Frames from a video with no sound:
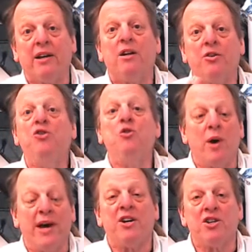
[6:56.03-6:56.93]
new
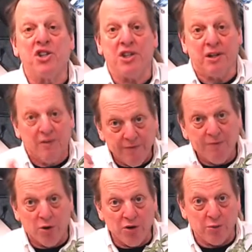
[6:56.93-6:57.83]
energy
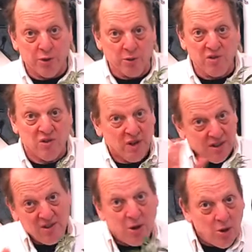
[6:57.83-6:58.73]
for the roots.
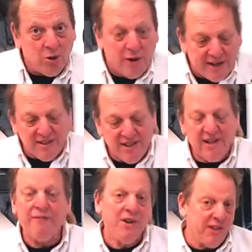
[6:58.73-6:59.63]
So as in
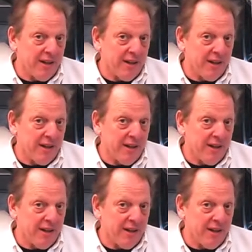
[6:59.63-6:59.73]
everything